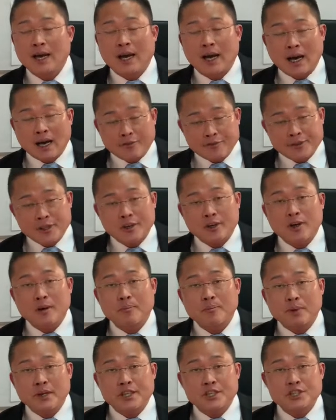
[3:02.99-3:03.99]
After
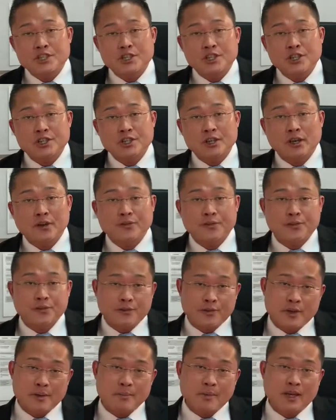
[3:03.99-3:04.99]
completion of
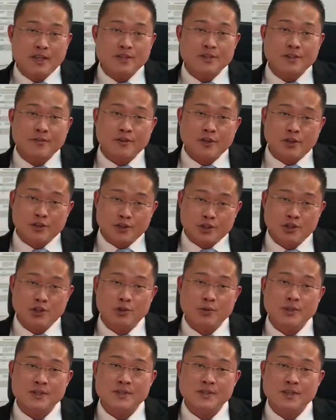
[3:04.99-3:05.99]
3 months of
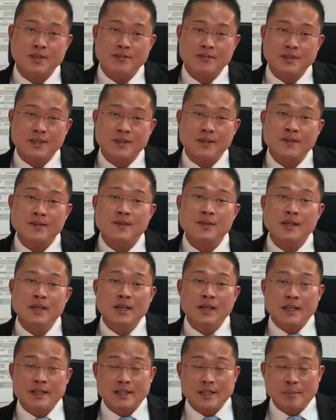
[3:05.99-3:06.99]
continuous service,
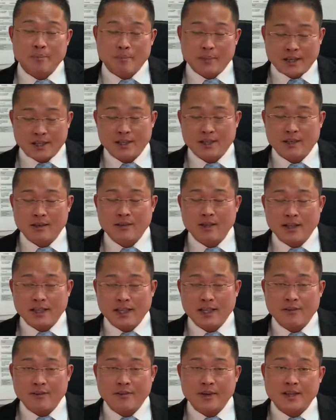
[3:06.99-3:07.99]
the medical
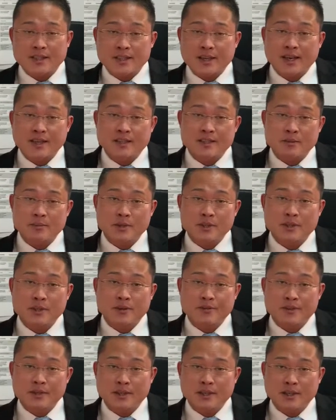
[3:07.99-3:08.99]
leave entitlement
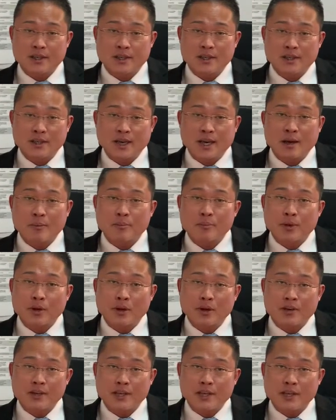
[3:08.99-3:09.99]
of the
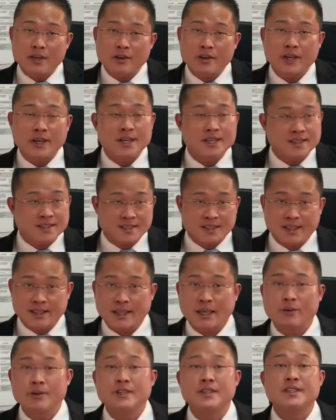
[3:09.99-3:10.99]
employee, okay, is
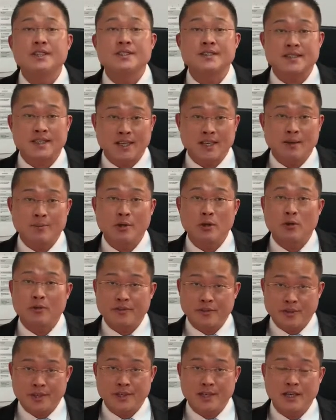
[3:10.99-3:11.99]
set out in this table
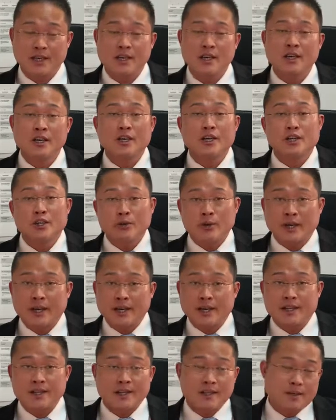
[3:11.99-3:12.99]
over here. You
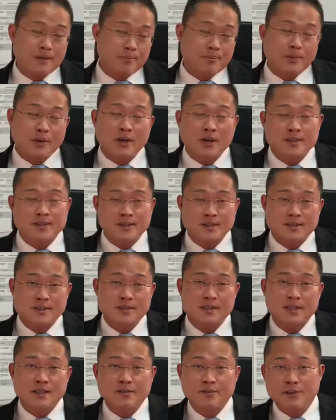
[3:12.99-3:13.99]
can
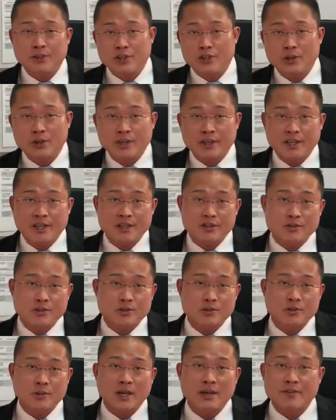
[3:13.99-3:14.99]
pause the video again
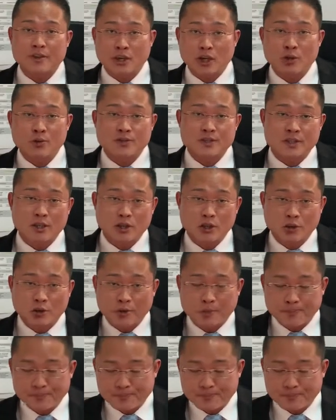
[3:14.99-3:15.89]
to have a closer look.